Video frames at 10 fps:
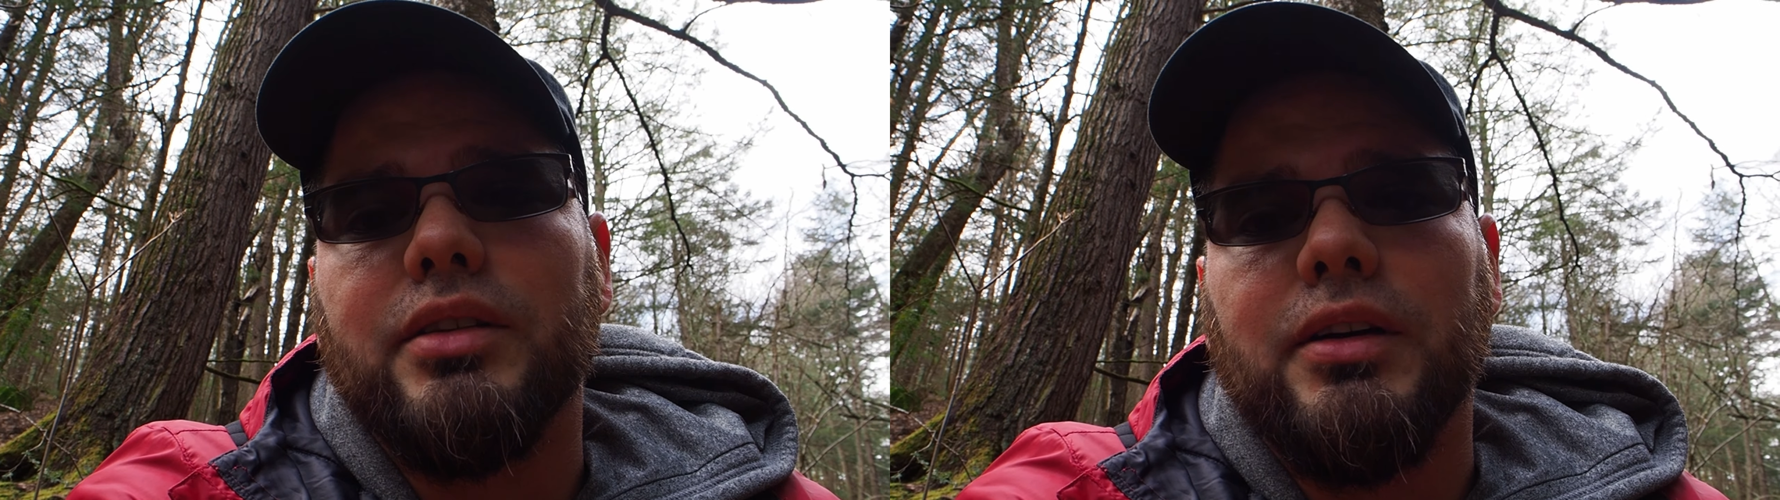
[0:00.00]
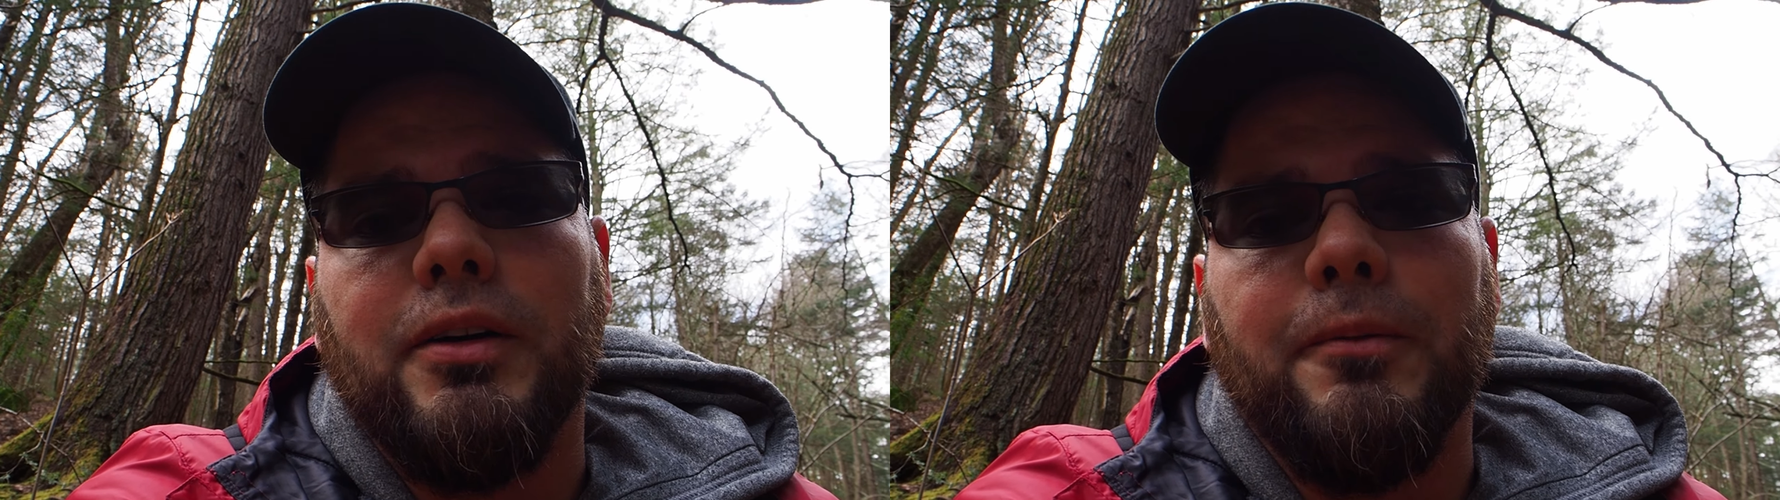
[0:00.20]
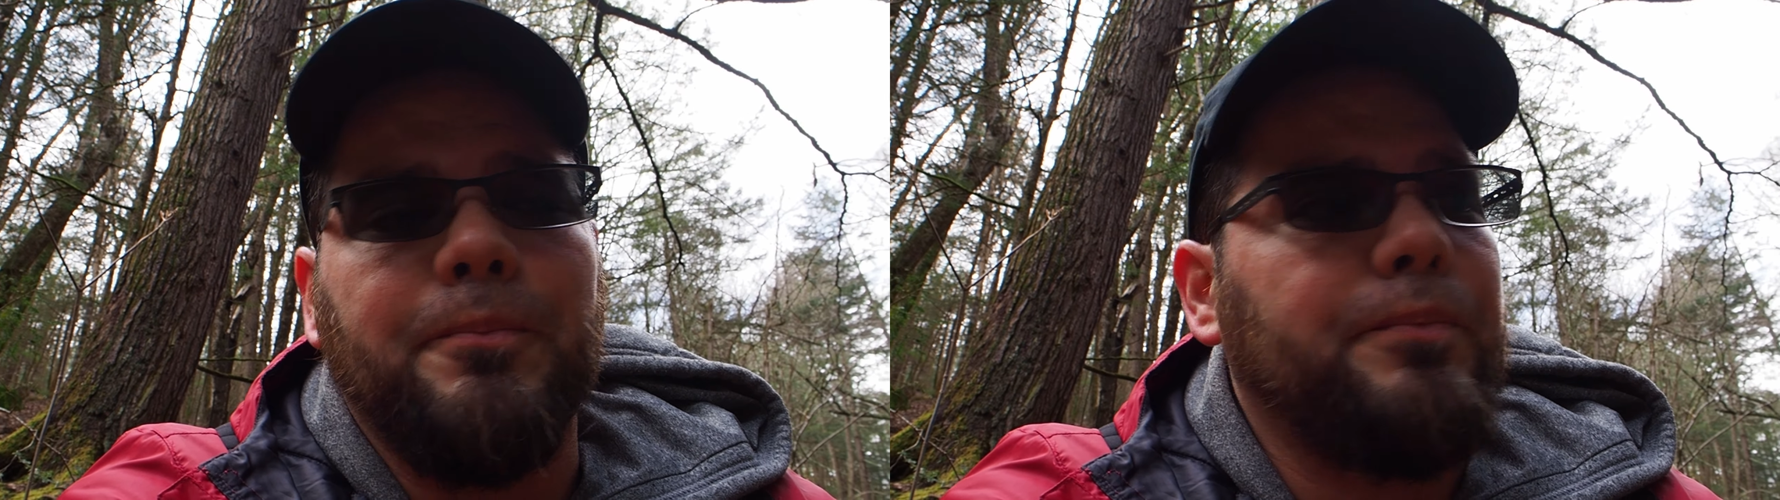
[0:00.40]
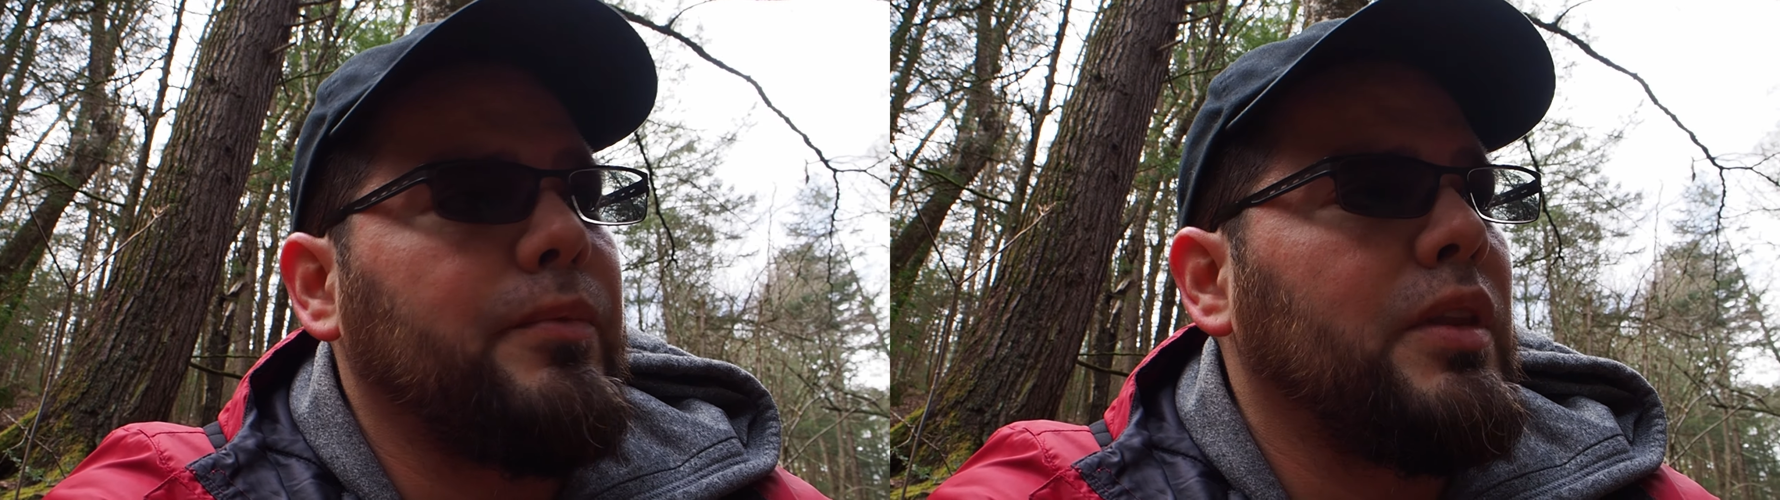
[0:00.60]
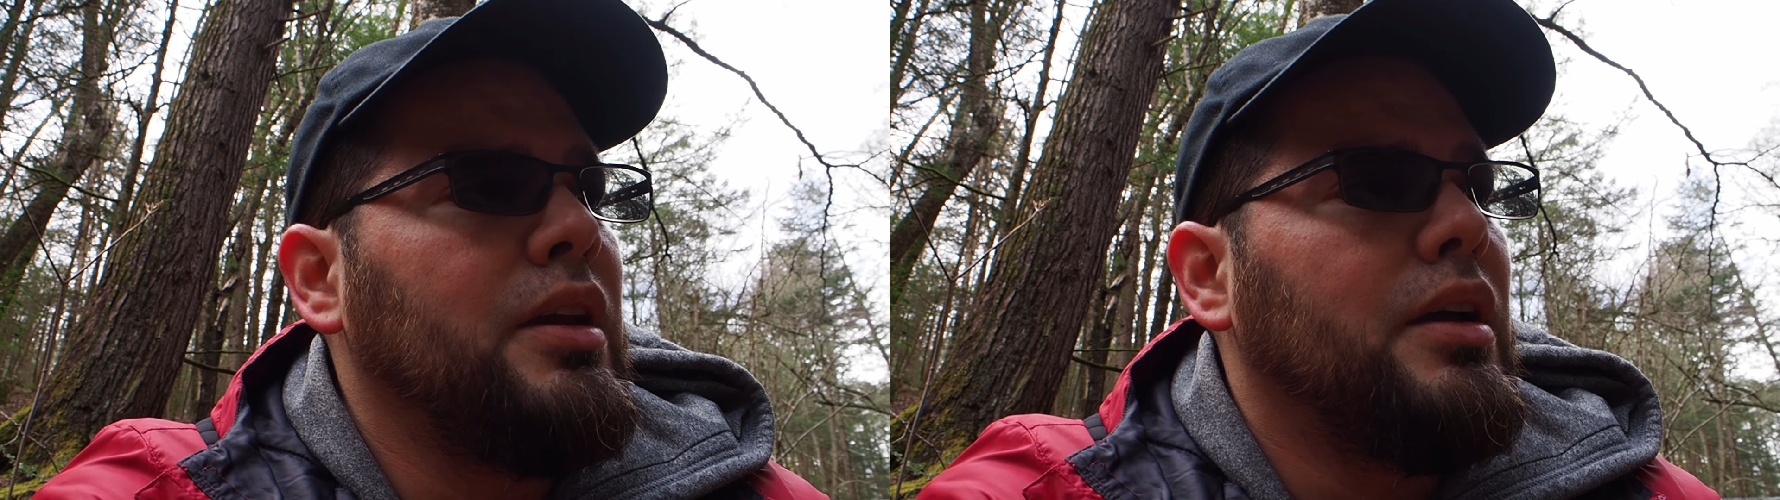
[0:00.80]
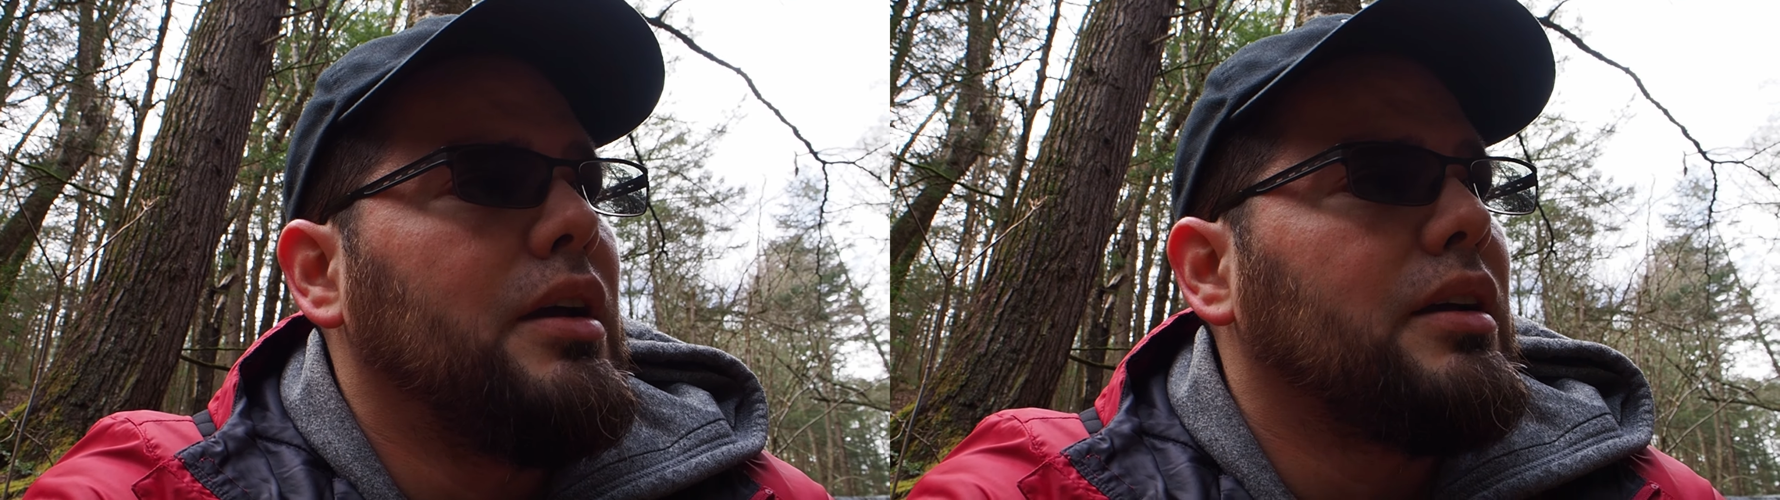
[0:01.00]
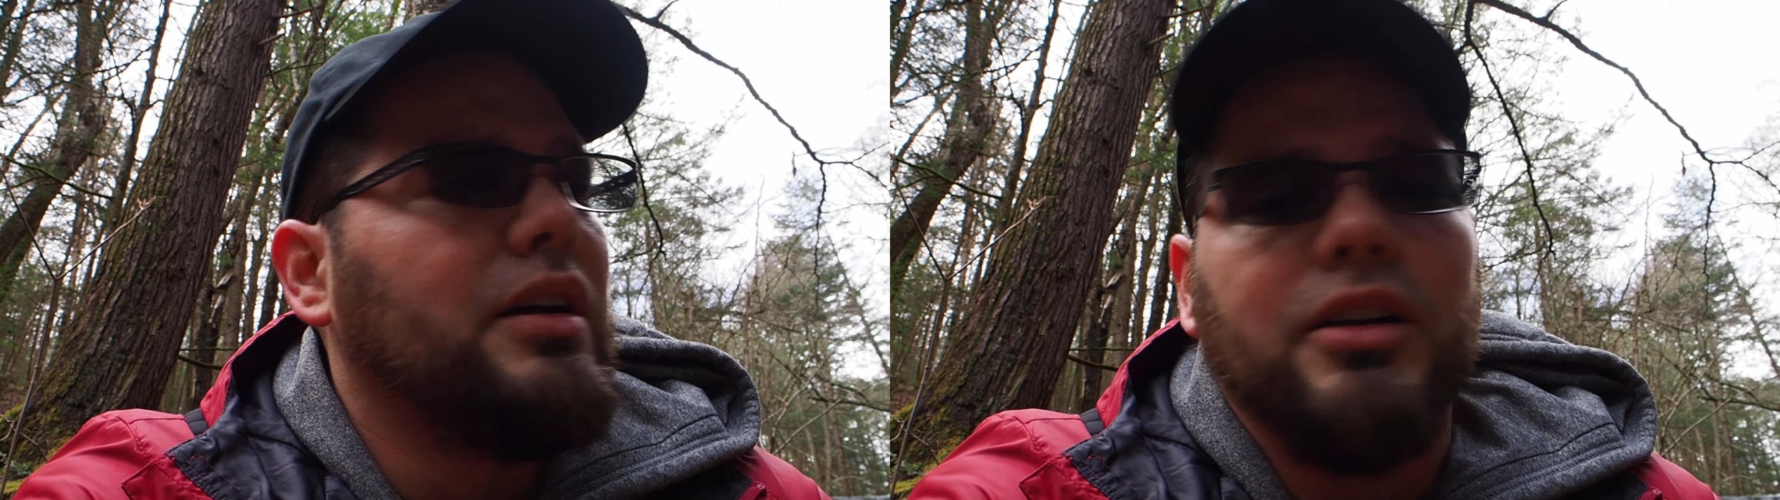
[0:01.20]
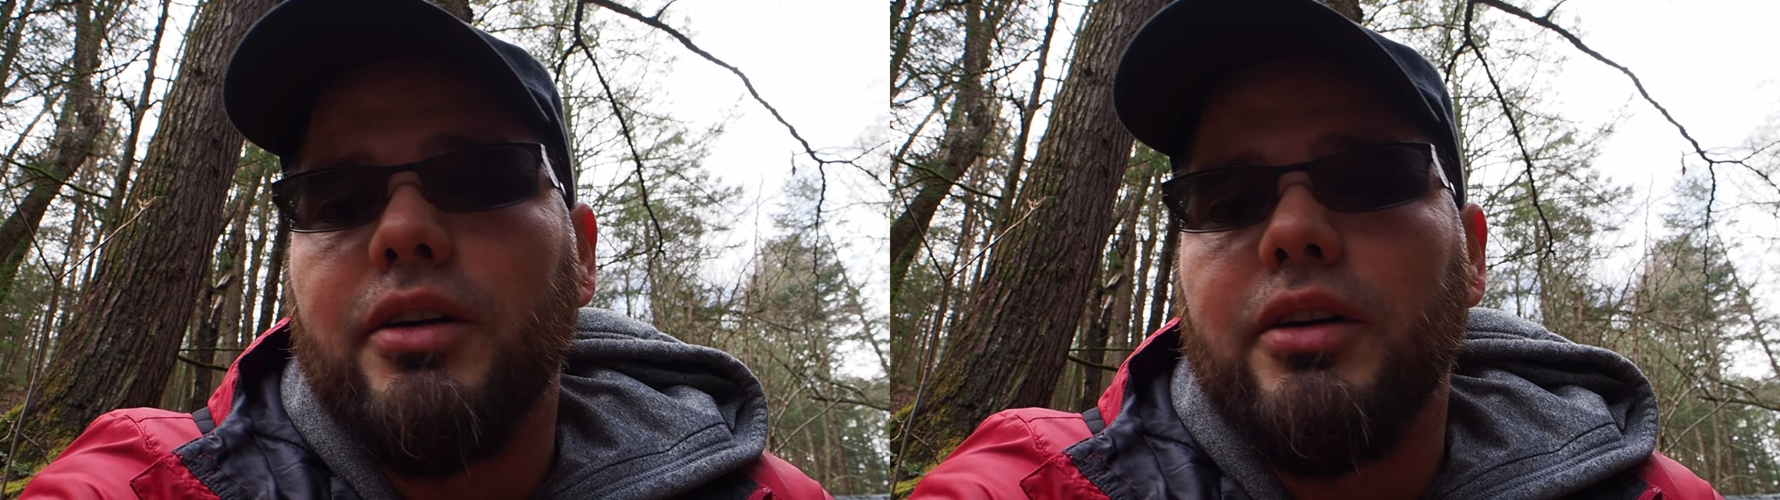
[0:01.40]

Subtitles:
can